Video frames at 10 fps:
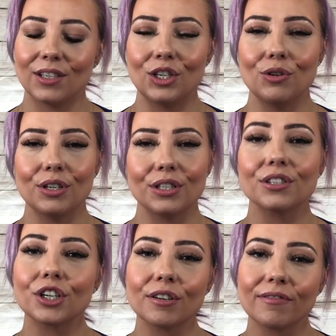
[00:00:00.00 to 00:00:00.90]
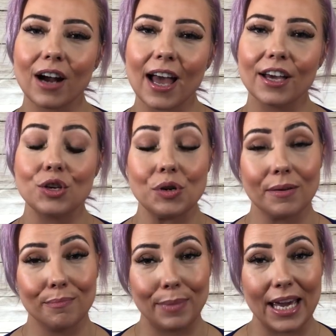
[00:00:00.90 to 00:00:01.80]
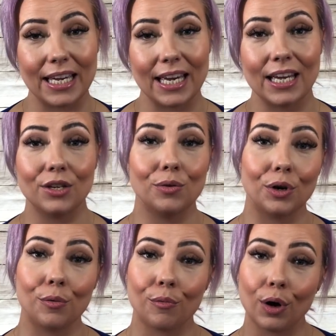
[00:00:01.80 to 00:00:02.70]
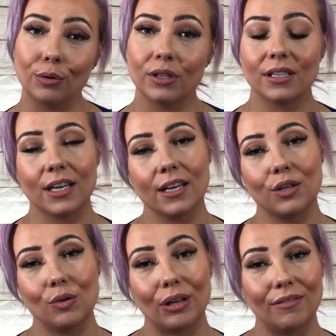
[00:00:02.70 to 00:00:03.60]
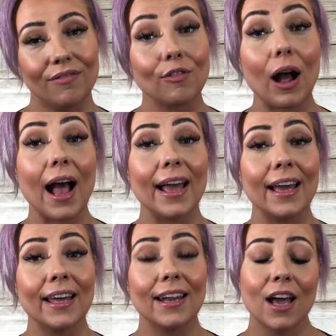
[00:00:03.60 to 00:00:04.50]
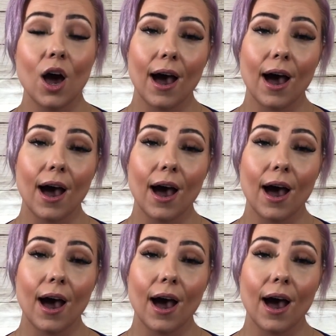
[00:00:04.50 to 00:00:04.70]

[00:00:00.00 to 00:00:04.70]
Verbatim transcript: So you can stir fry it, you can bake it, you can roast it, you can fry it,